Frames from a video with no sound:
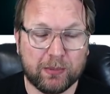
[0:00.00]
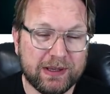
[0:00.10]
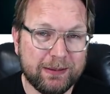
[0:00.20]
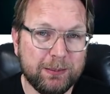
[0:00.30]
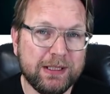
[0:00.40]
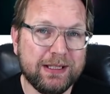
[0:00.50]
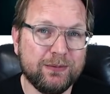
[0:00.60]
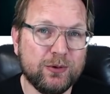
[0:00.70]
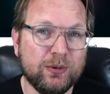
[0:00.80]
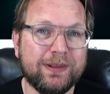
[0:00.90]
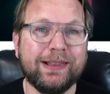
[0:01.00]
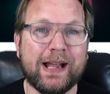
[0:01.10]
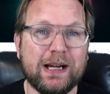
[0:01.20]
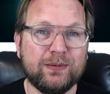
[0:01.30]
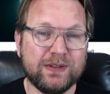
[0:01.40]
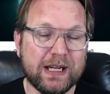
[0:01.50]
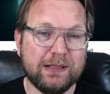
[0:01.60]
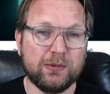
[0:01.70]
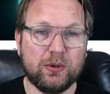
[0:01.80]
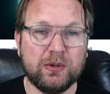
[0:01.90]
But let me give you a live
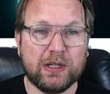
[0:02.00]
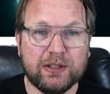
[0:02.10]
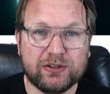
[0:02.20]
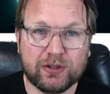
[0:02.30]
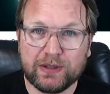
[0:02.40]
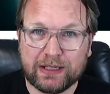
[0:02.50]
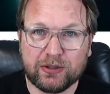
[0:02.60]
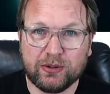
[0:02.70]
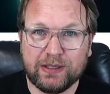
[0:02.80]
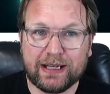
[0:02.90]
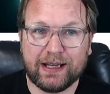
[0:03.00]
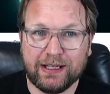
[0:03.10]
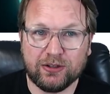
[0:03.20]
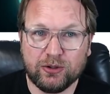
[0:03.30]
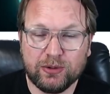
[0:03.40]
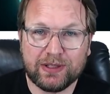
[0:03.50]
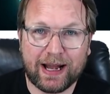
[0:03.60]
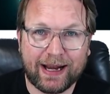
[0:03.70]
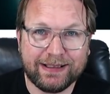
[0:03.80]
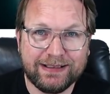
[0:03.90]
demo so that you get a good
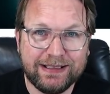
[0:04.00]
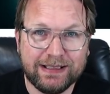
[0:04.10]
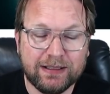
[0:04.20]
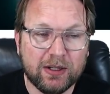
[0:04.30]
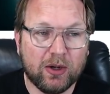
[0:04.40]
idea